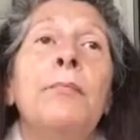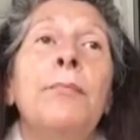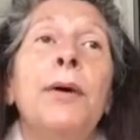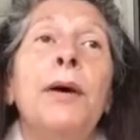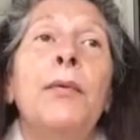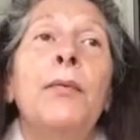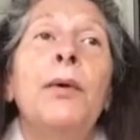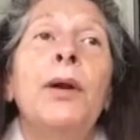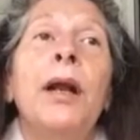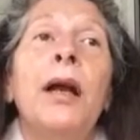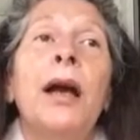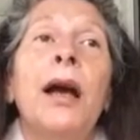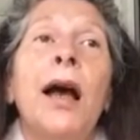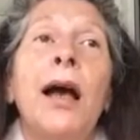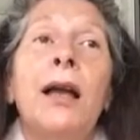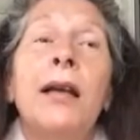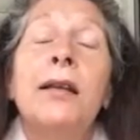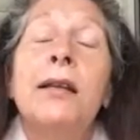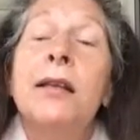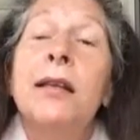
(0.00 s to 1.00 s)
But when I
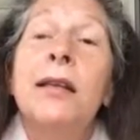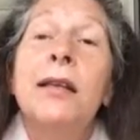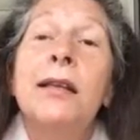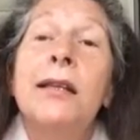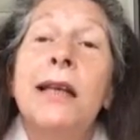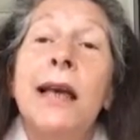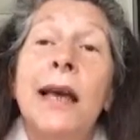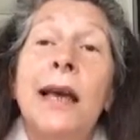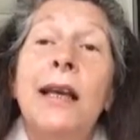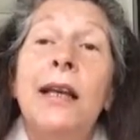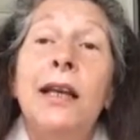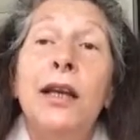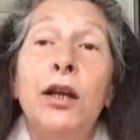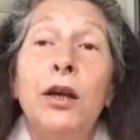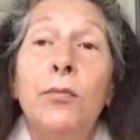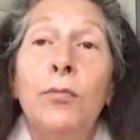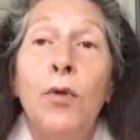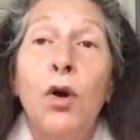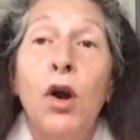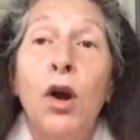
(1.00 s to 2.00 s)
got to the
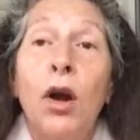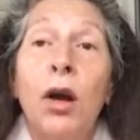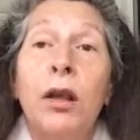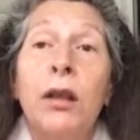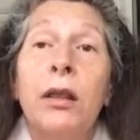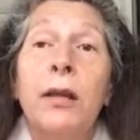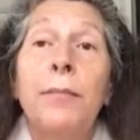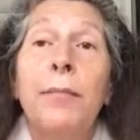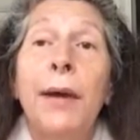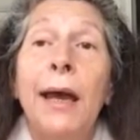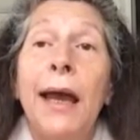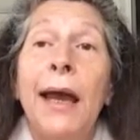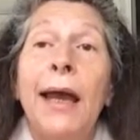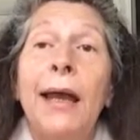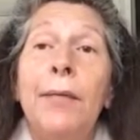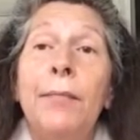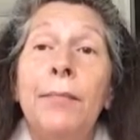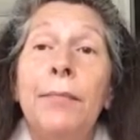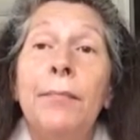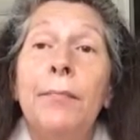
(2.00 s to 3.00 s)
10-year mark, the
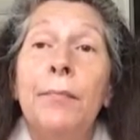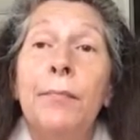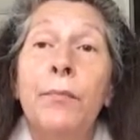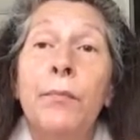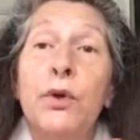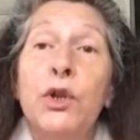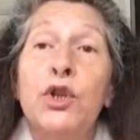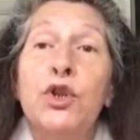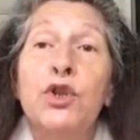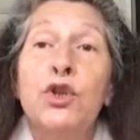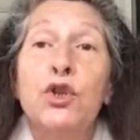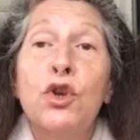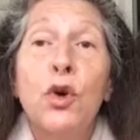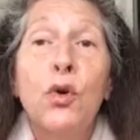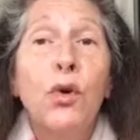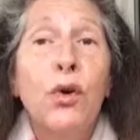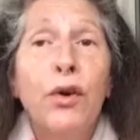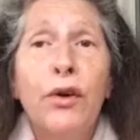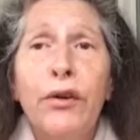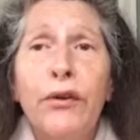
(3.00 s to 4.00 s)
pain was so
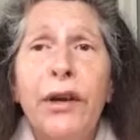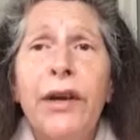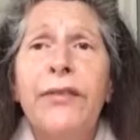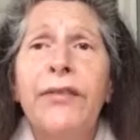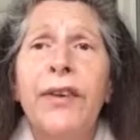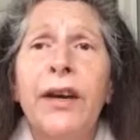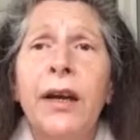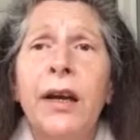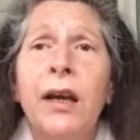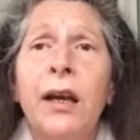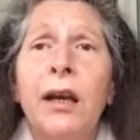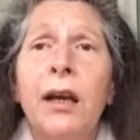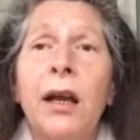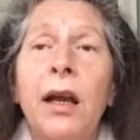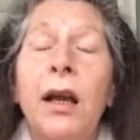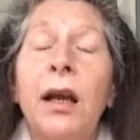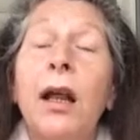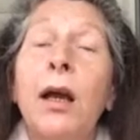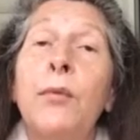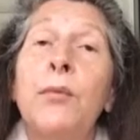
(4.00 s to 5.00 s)
horrific,
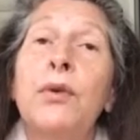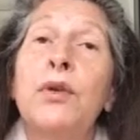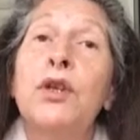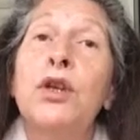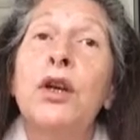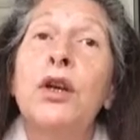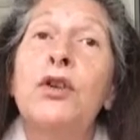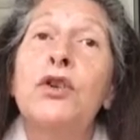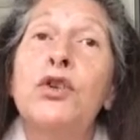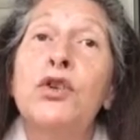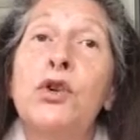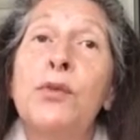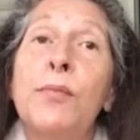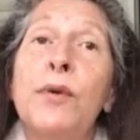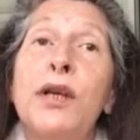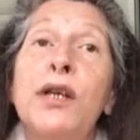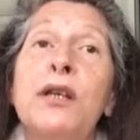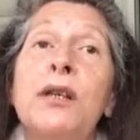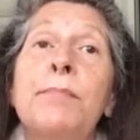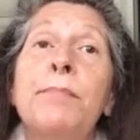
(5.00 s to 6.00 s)
and I was on so
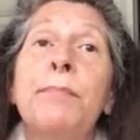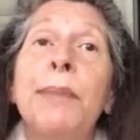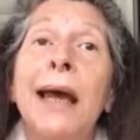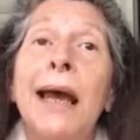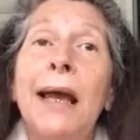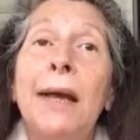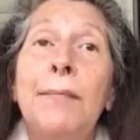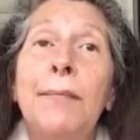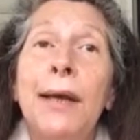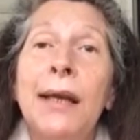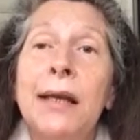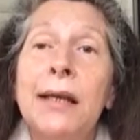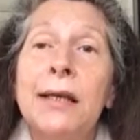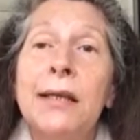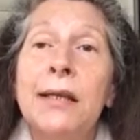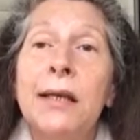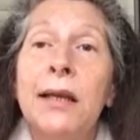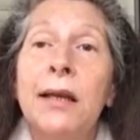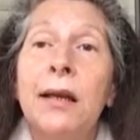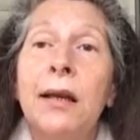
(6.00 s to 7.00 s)
much pain
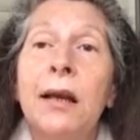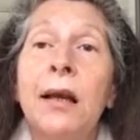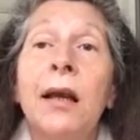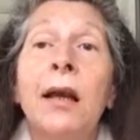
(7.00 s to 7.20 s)
medicine.